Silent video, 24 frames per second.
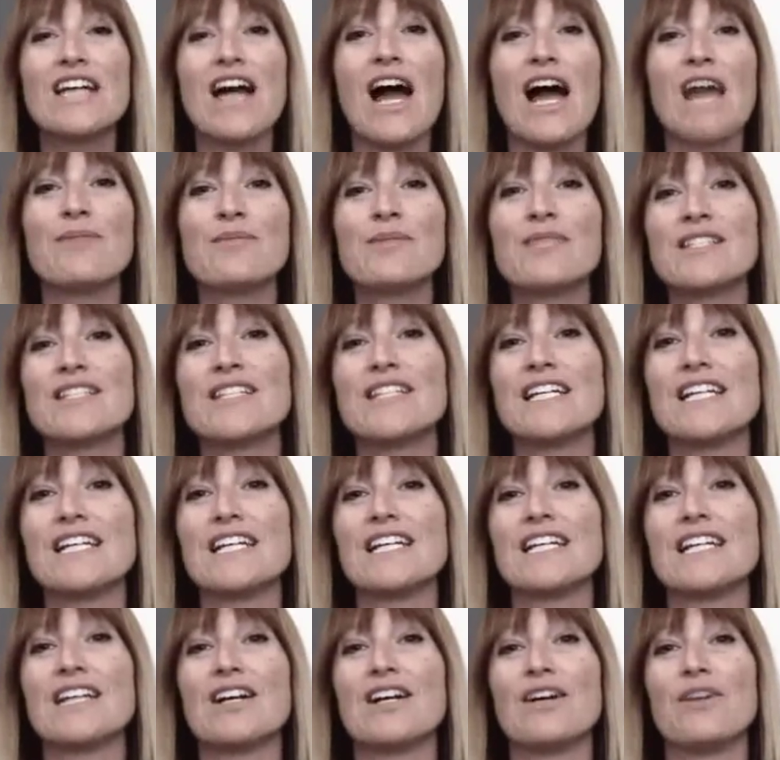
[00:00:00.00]
I'm
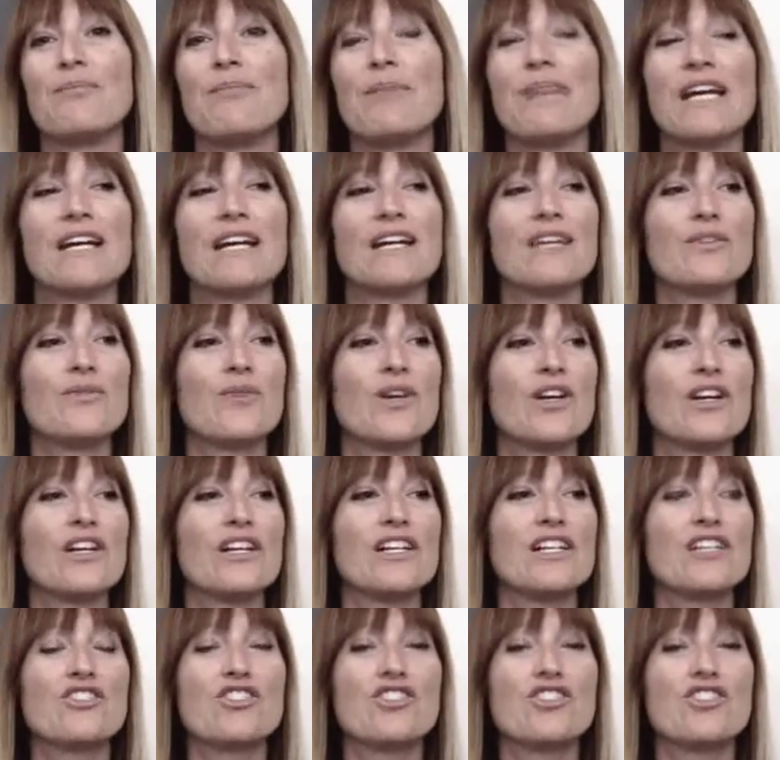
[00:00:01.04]
seeing a man wearing